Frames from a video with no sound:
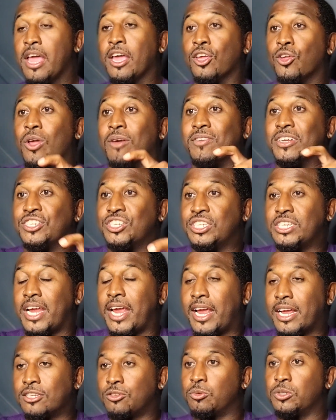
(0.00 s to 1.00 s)
You have a
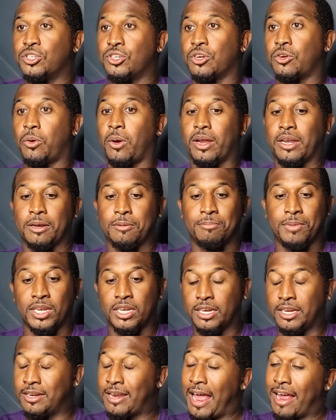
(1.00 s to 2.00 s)
chance with your credit,
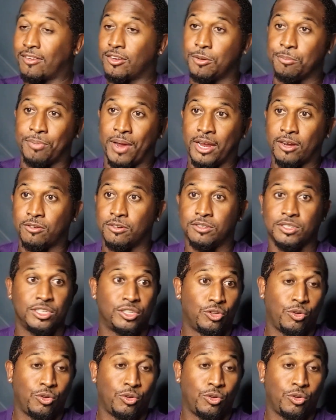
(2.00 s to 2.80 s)
meaning after bankruptcy,